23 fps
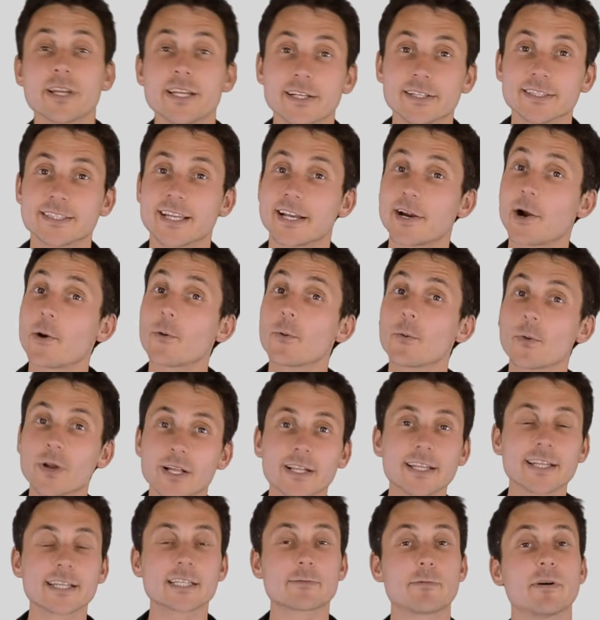years at a
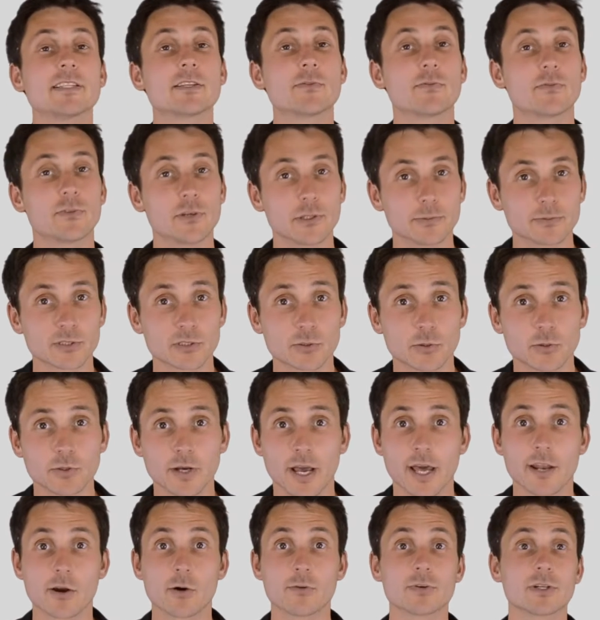really expensive film school
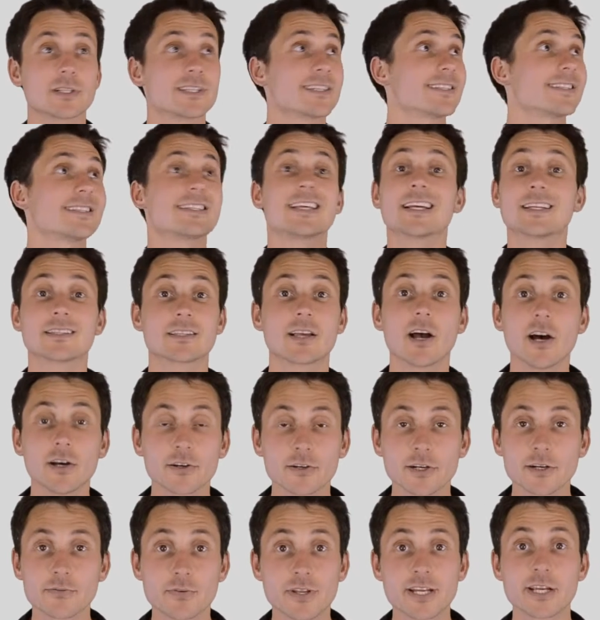and over
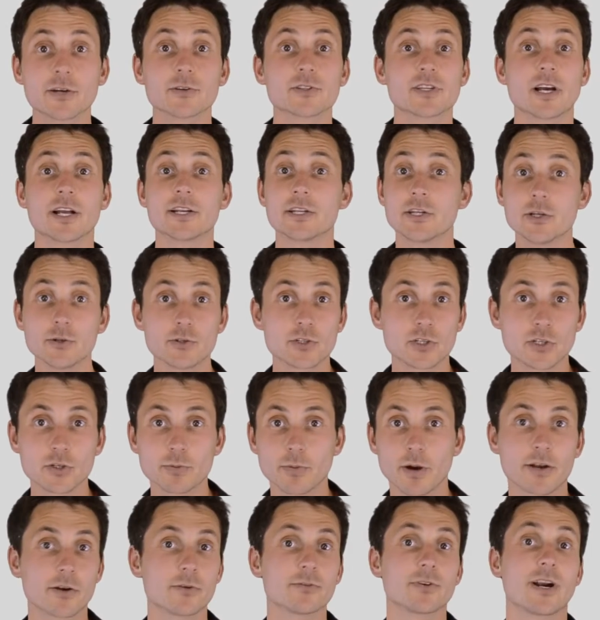600 videos on YouTube
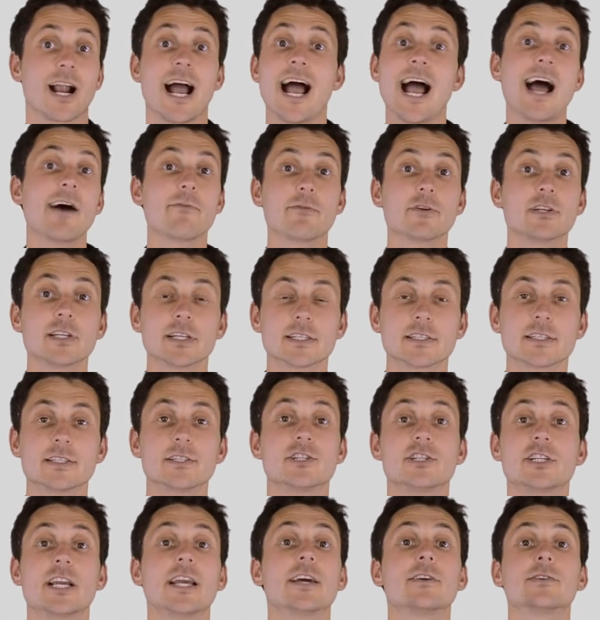on over half a dozen
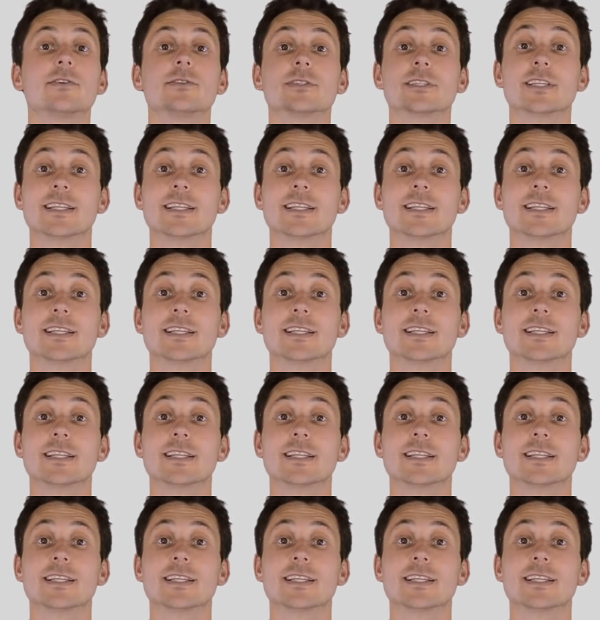channels